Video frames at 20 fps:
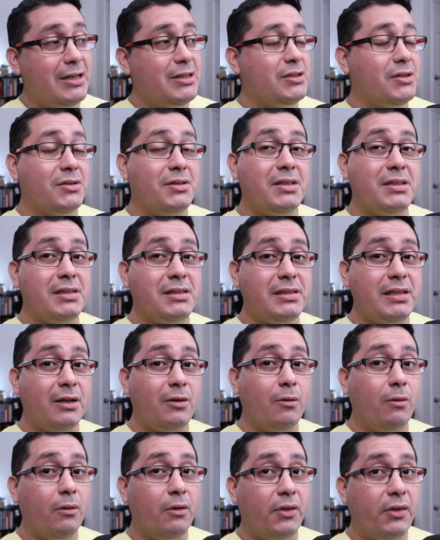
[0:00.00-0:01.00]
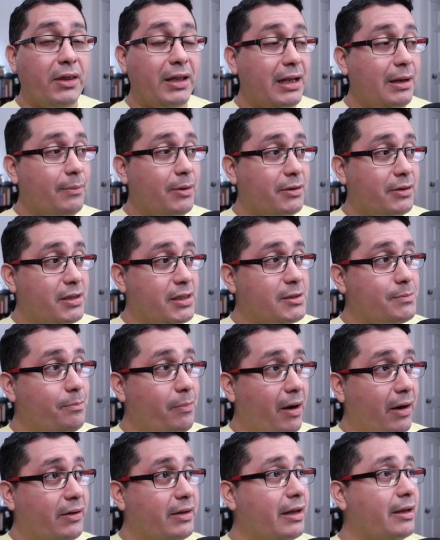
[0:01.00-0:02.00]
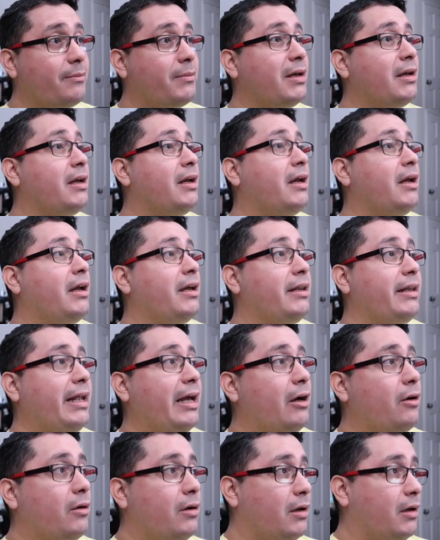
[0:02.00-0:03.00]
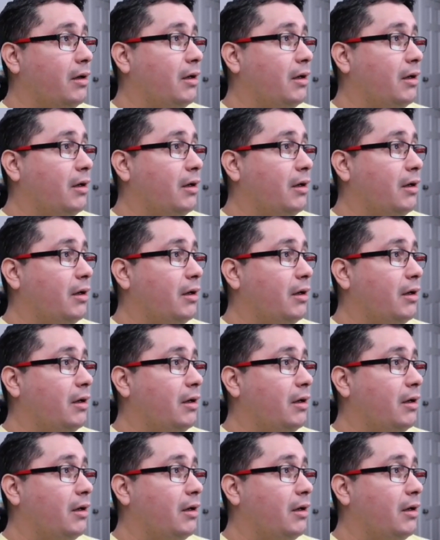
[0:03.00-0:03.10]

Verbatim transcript: So this is the cool thing about this paradigm. Now,